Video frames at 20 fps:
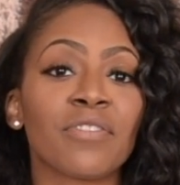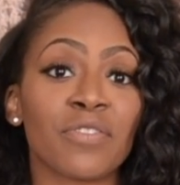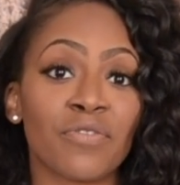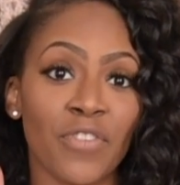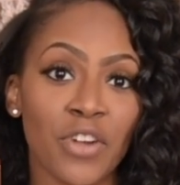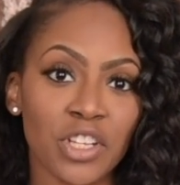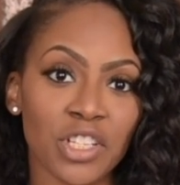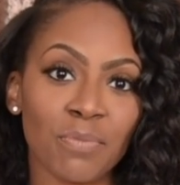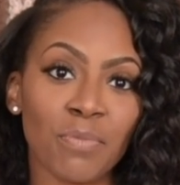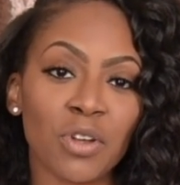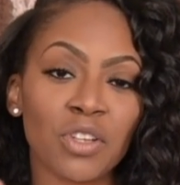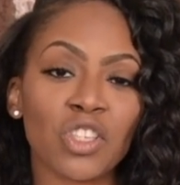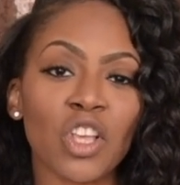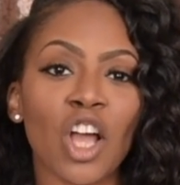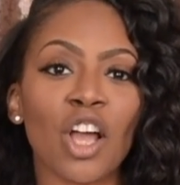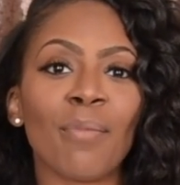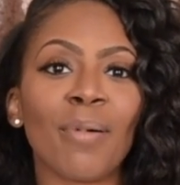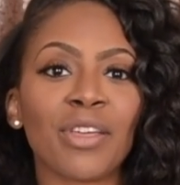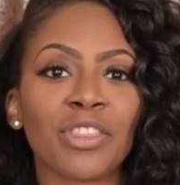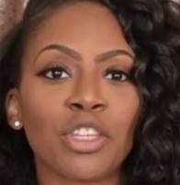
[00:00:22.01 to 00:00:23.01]
First, I'm going to
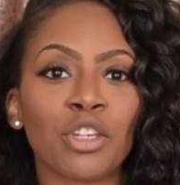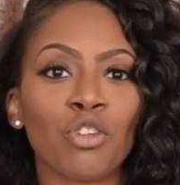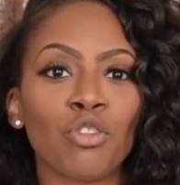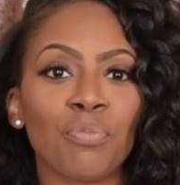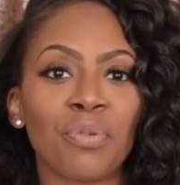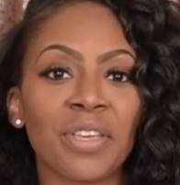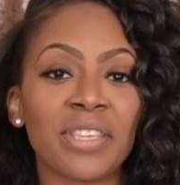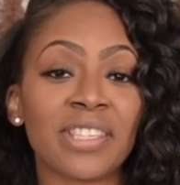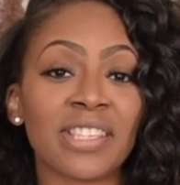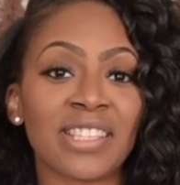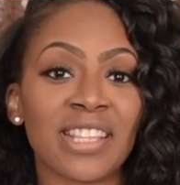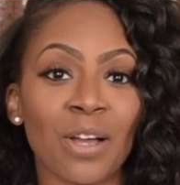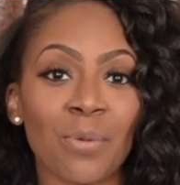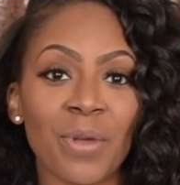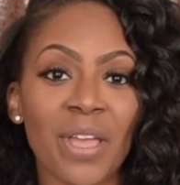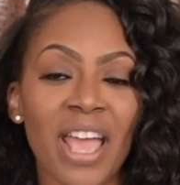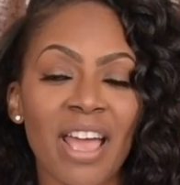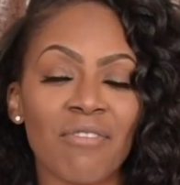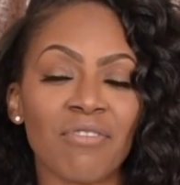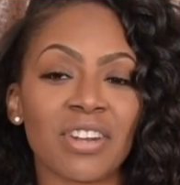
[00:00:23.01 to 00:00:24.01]
talk about the new pieces that
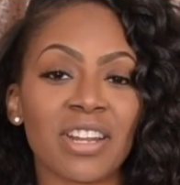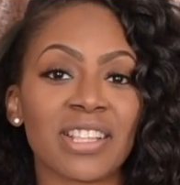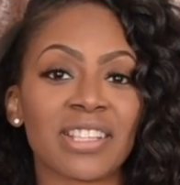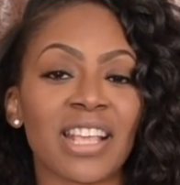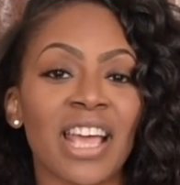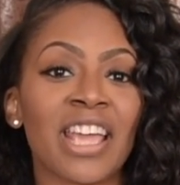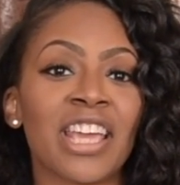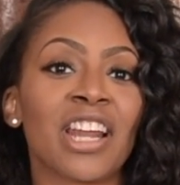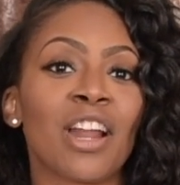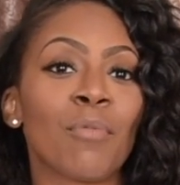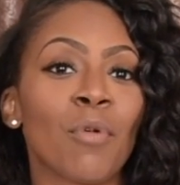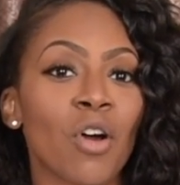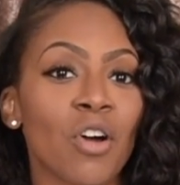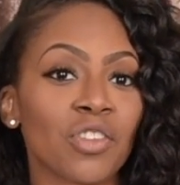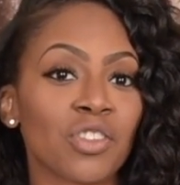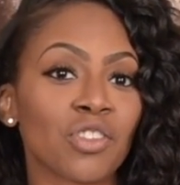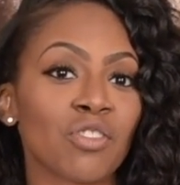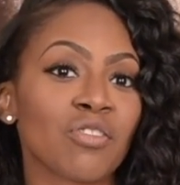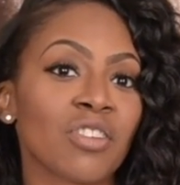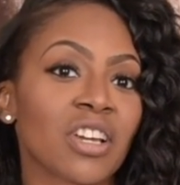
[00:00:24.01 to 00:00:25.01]
we have on the site, and I'm
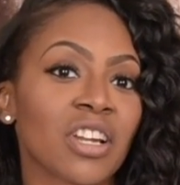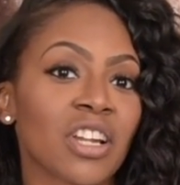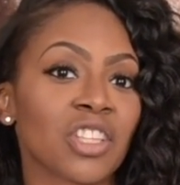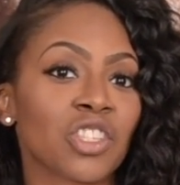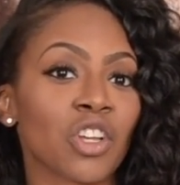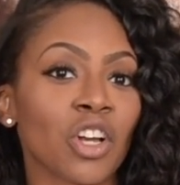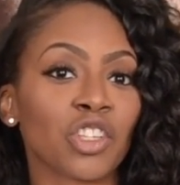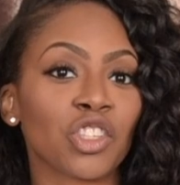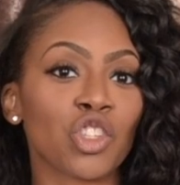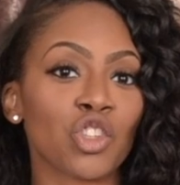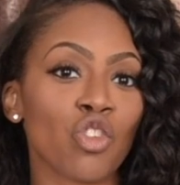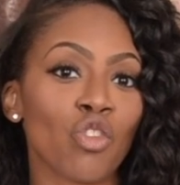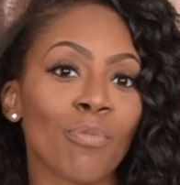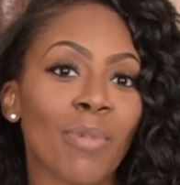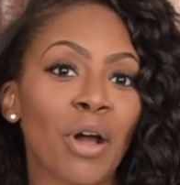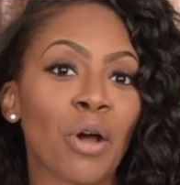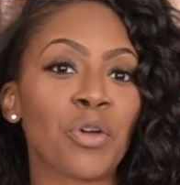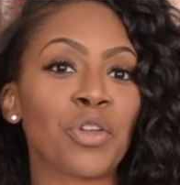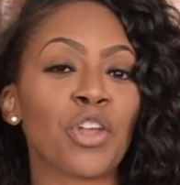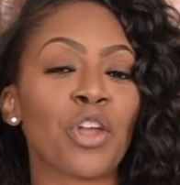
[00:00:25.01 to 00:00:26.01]
also going to talk to you
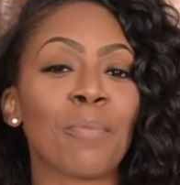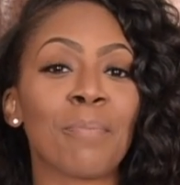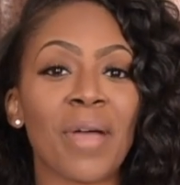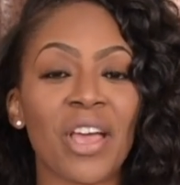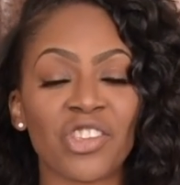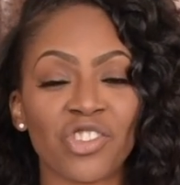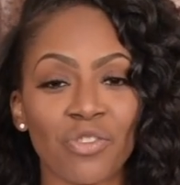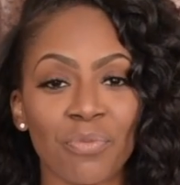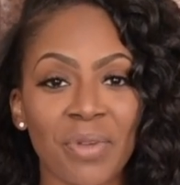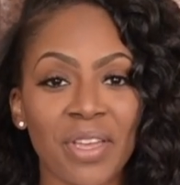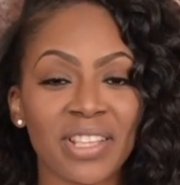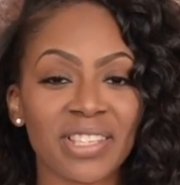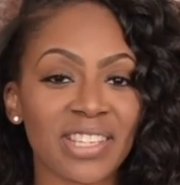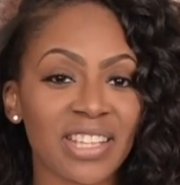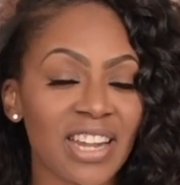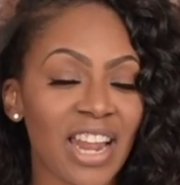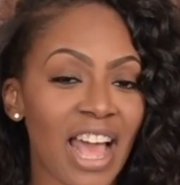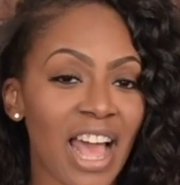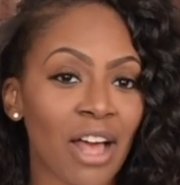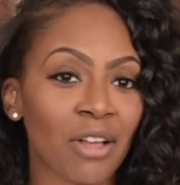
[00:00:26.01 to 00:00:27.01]
about your measurements
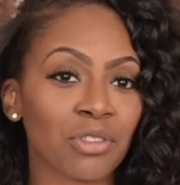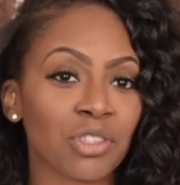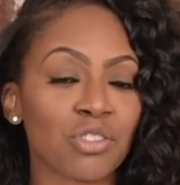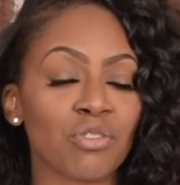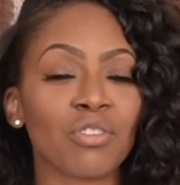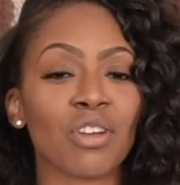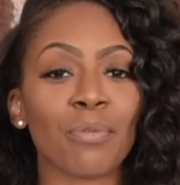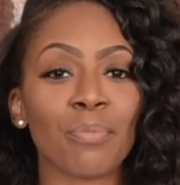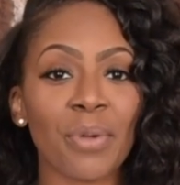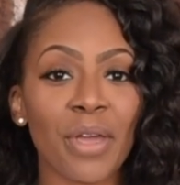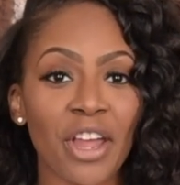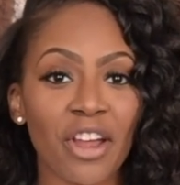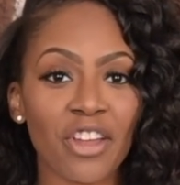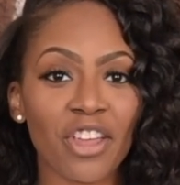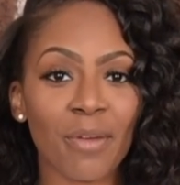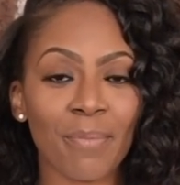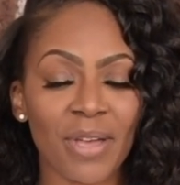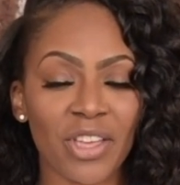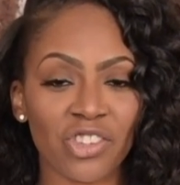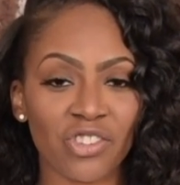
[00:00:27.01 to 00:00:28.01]
and how to compare
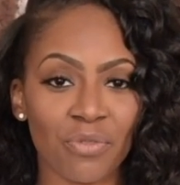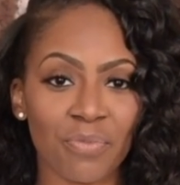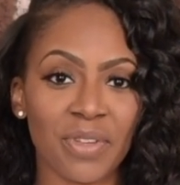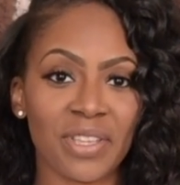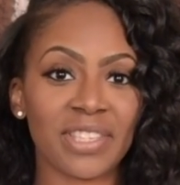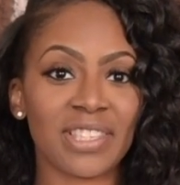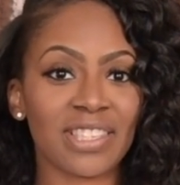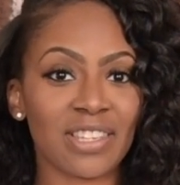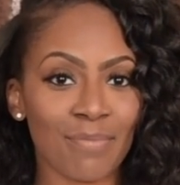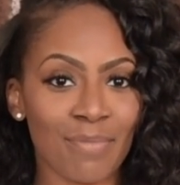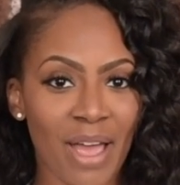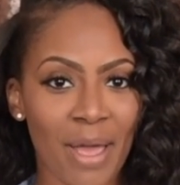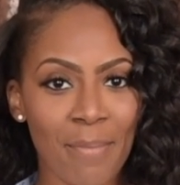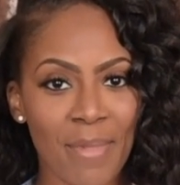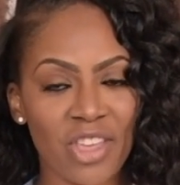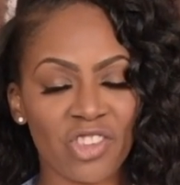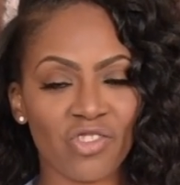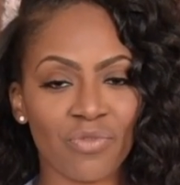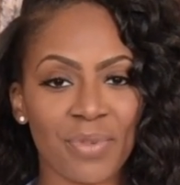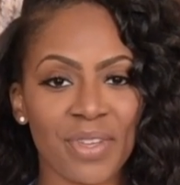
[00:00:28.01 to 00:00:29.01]
your measurements to my
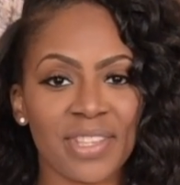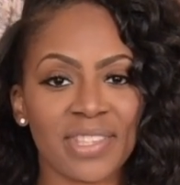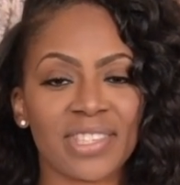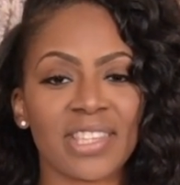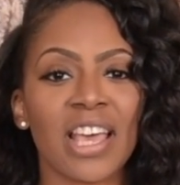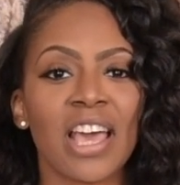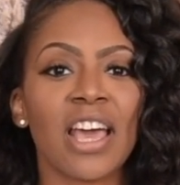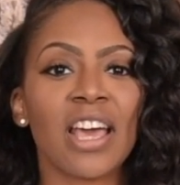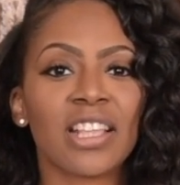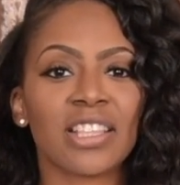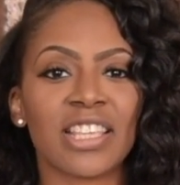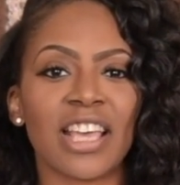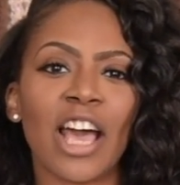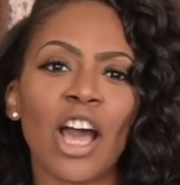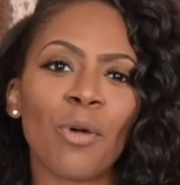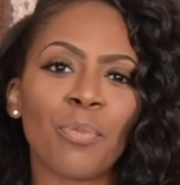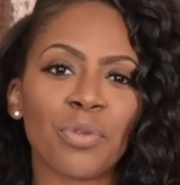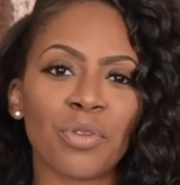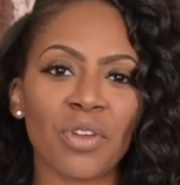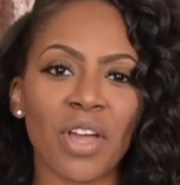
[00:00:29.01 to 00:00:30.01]
measurements to
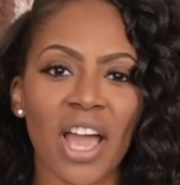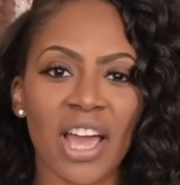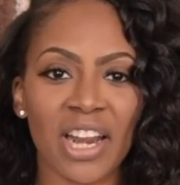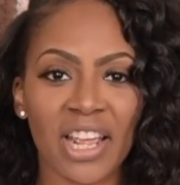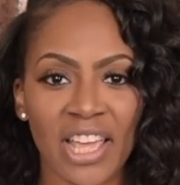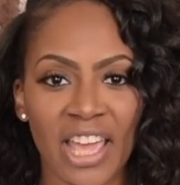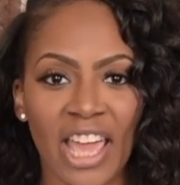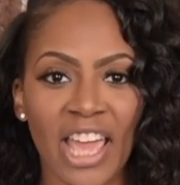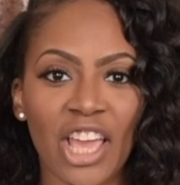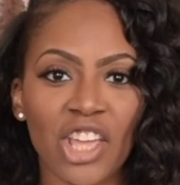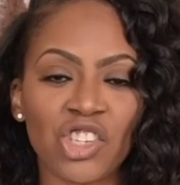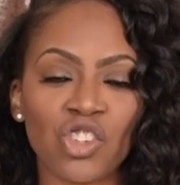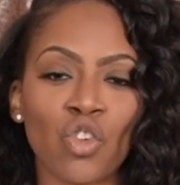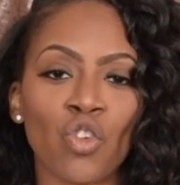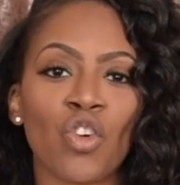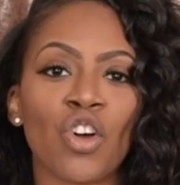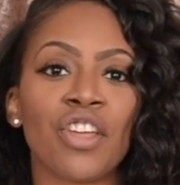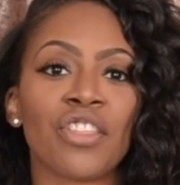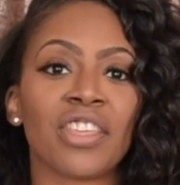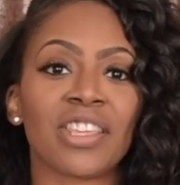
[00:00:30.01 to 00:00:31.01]
help you kind of gauge
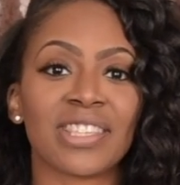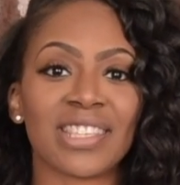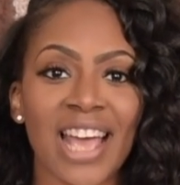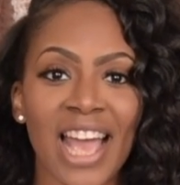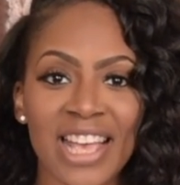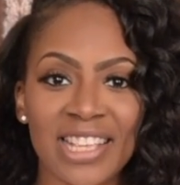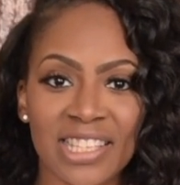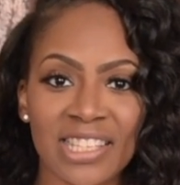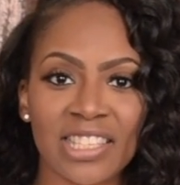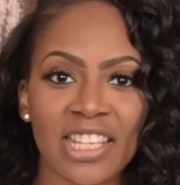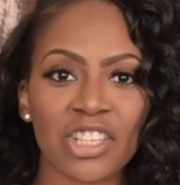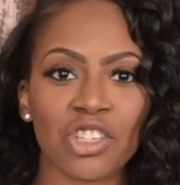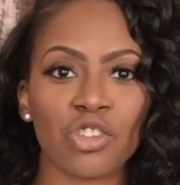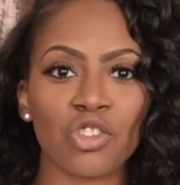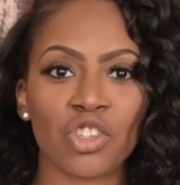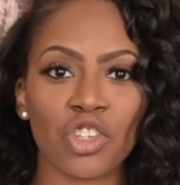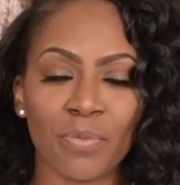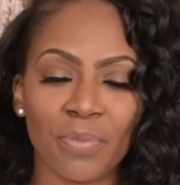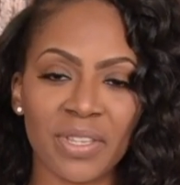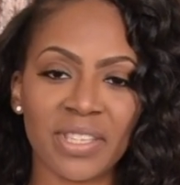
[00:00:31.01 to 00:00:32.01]
on the sizes that you
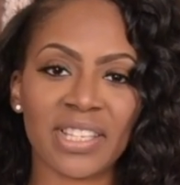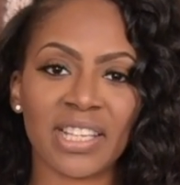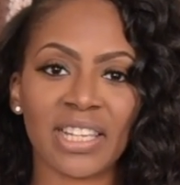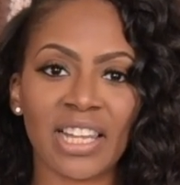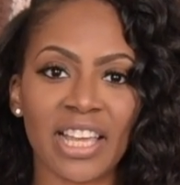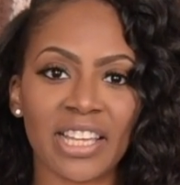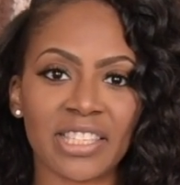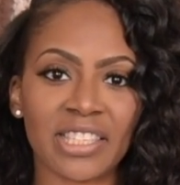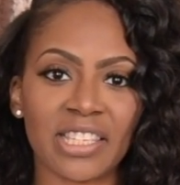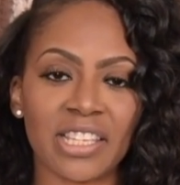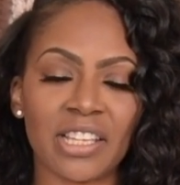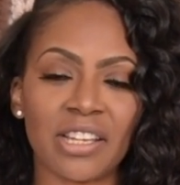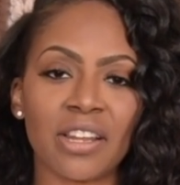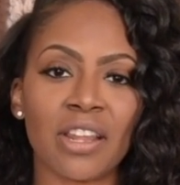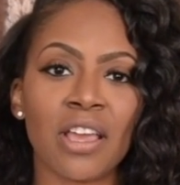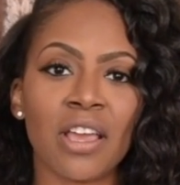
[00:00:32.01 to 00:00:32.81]
should be selecting